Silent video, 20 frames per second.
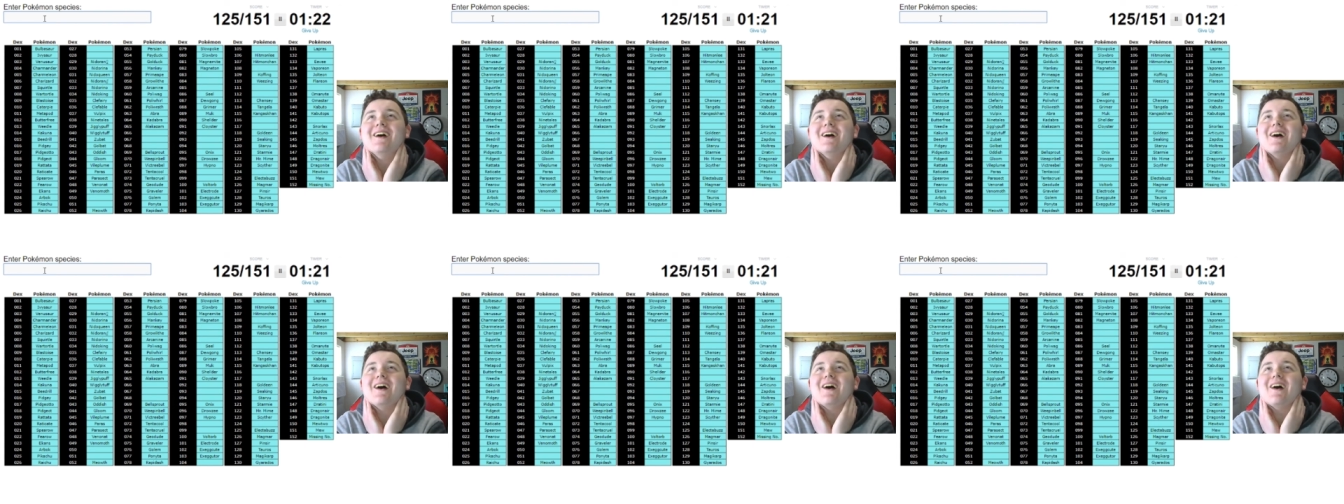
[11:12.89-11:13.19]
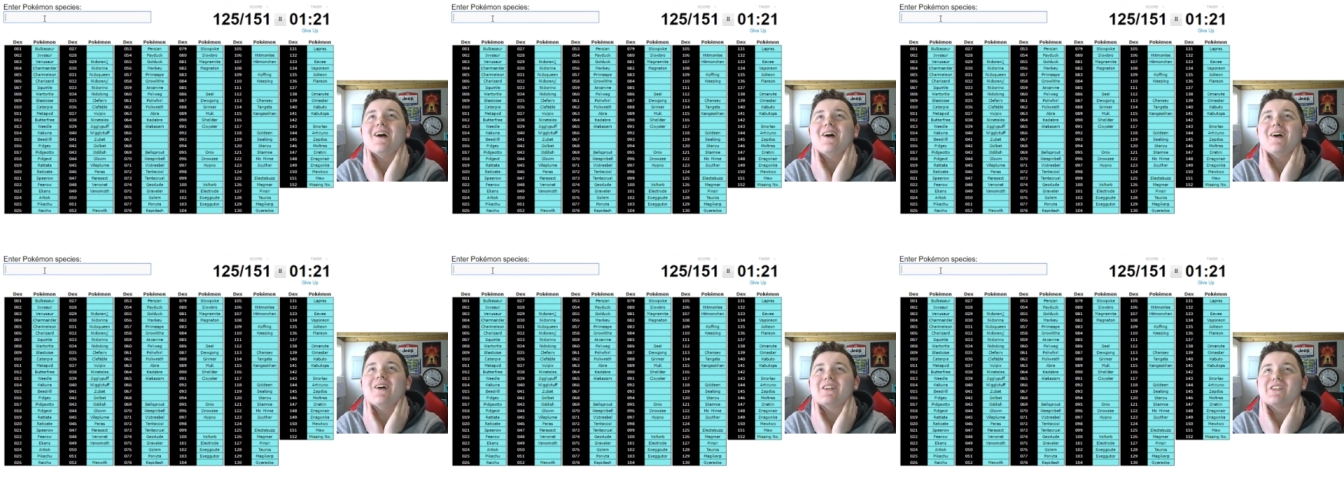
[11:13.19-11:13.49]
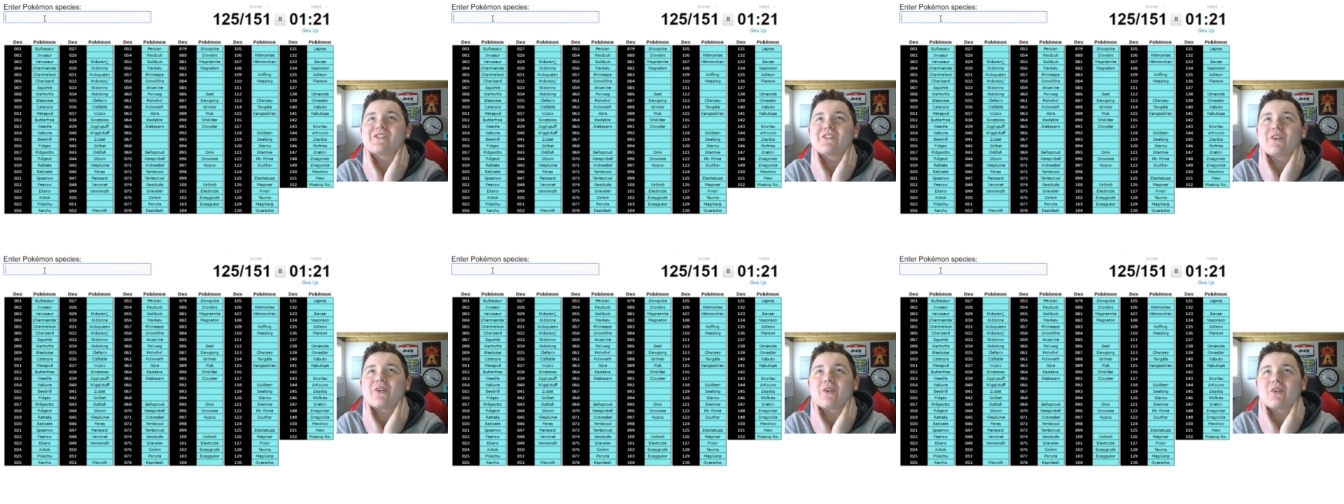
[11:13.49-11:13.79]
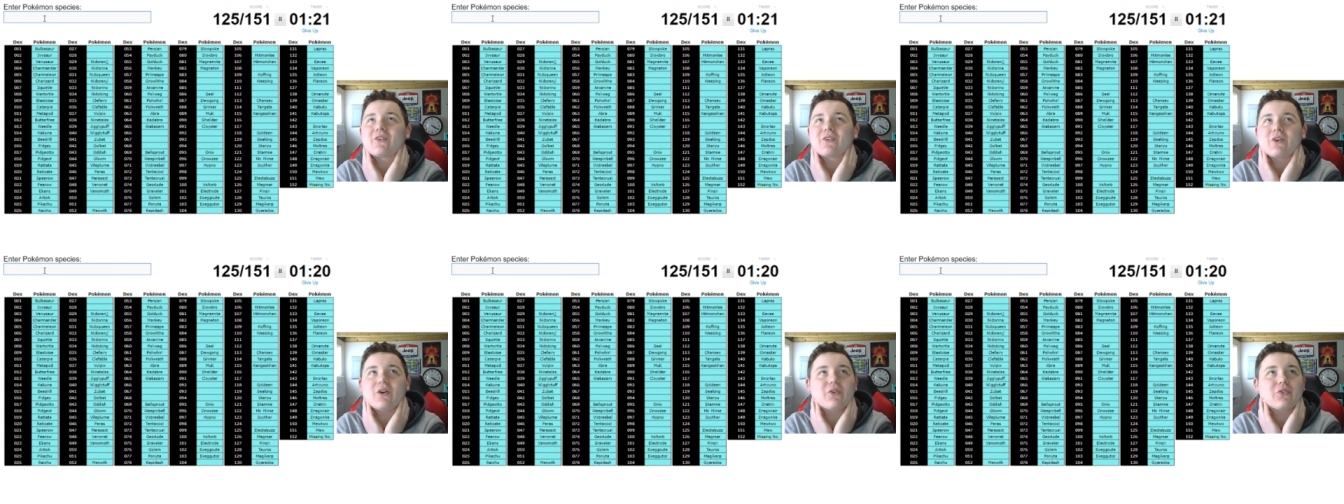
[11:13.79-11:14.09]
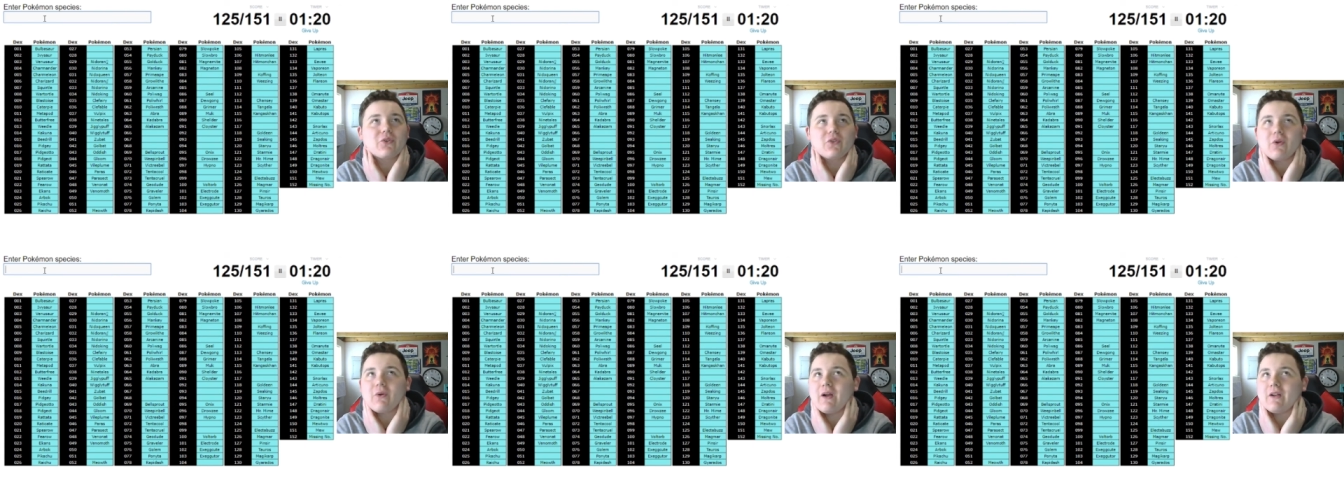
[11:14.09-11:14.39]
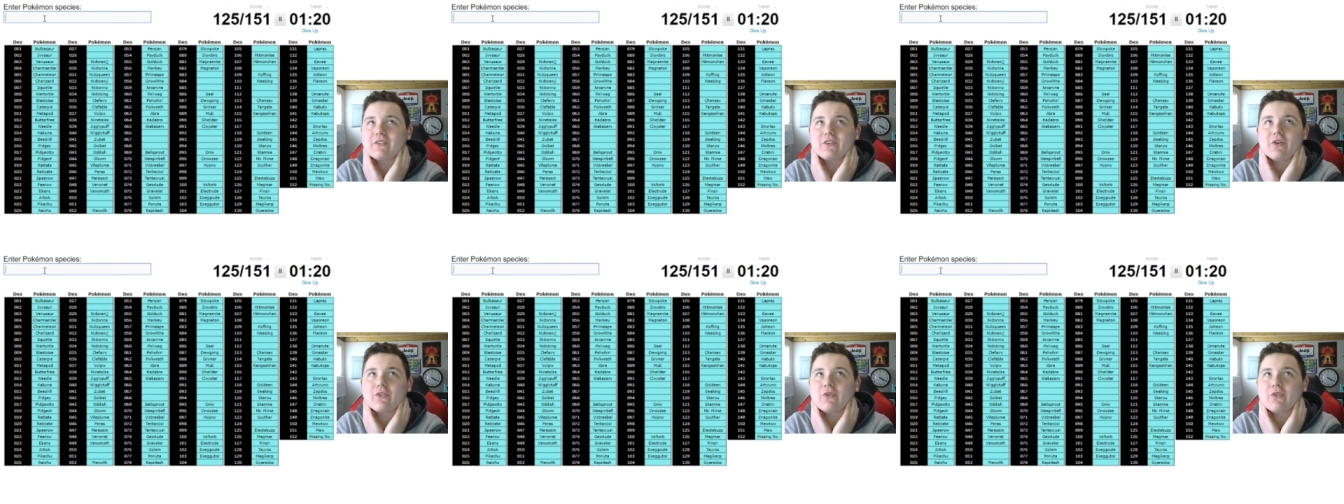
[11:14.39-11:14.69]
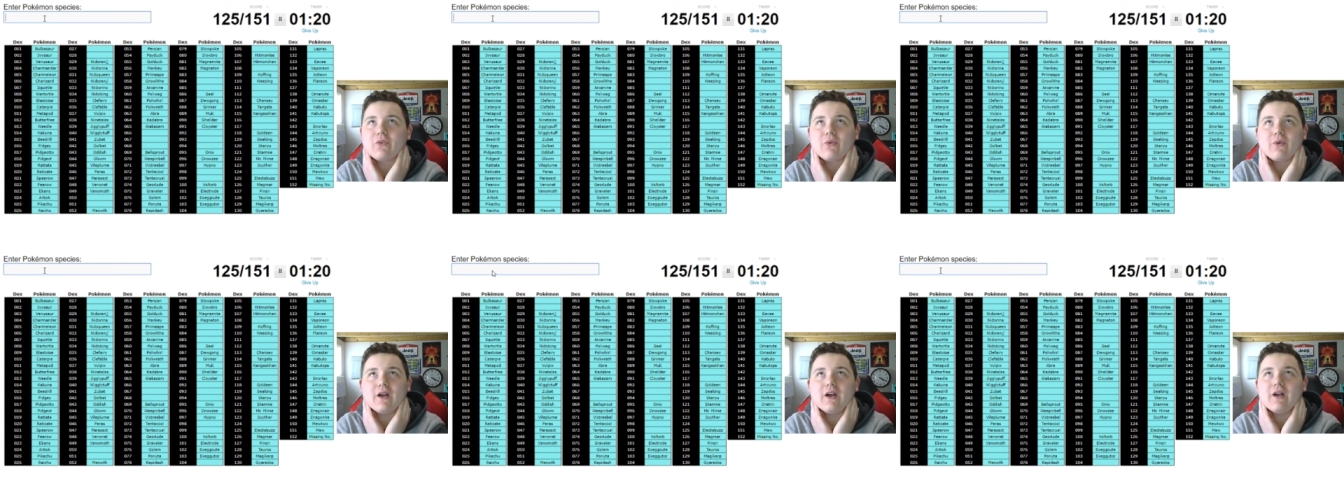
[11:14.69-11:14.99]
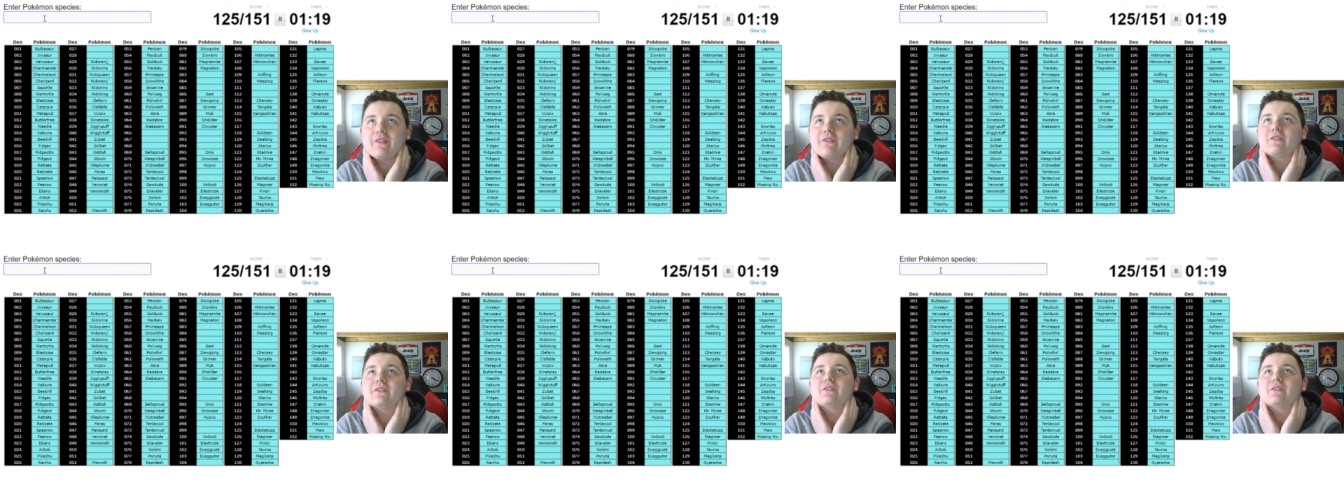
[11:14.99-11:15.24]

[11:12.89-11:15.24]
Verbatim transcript: Oh, go through the routes. Go through the routes.